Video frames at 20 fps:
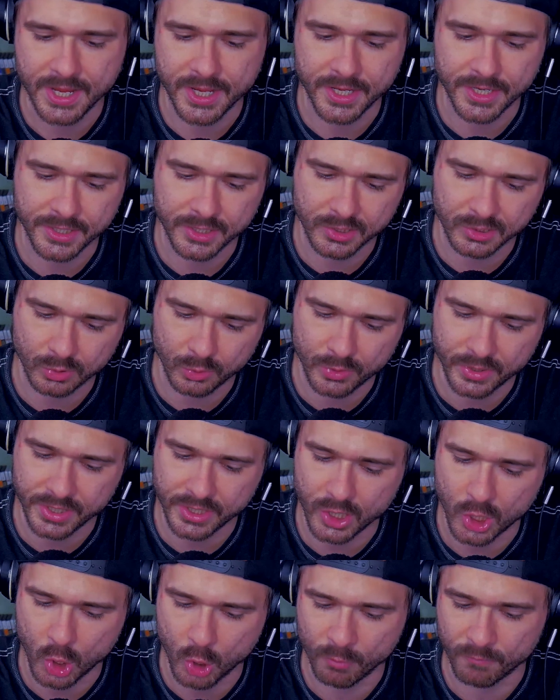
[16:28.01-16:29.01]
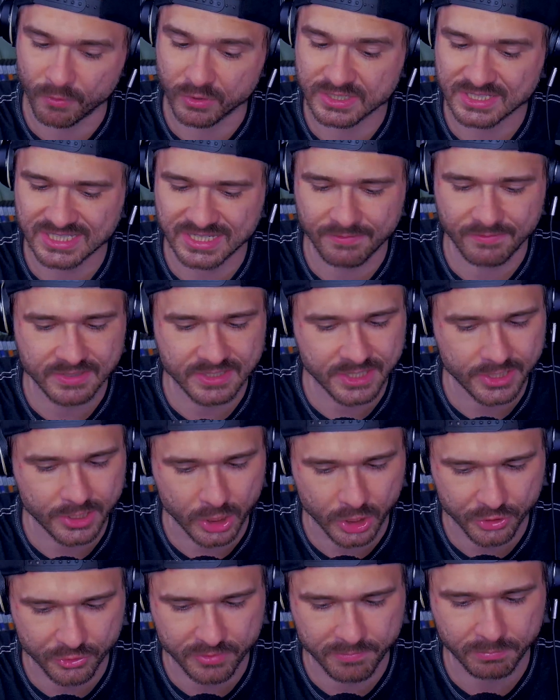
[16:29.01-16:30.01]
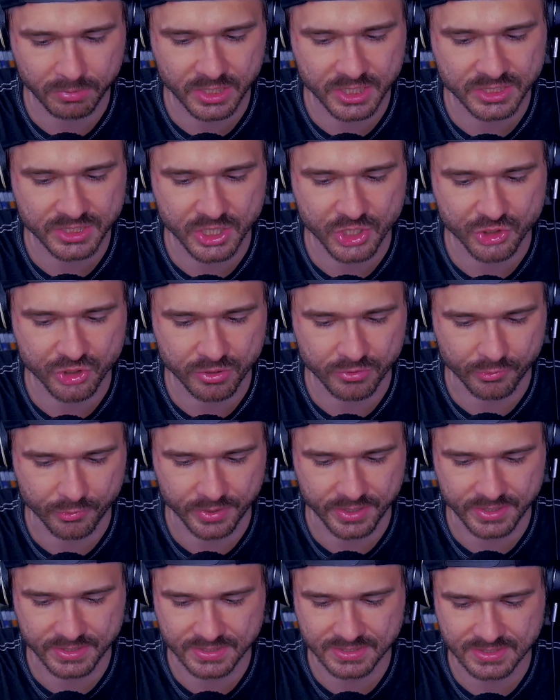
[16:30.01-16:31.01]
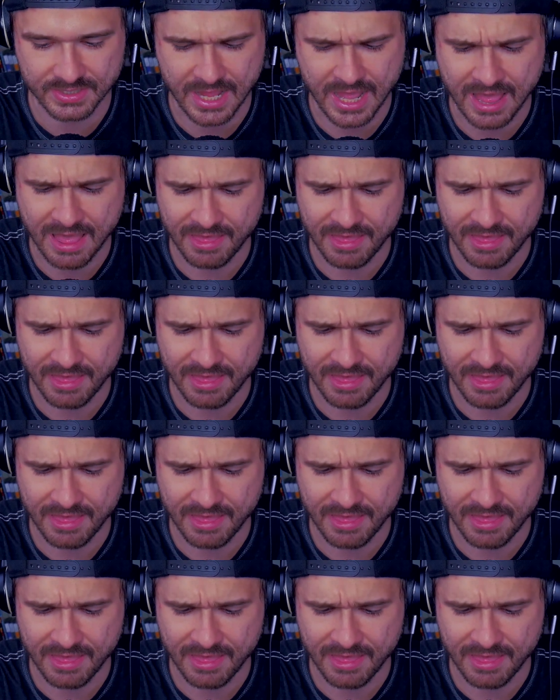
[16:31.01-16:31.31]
including over 1,700 PlayStation 3s.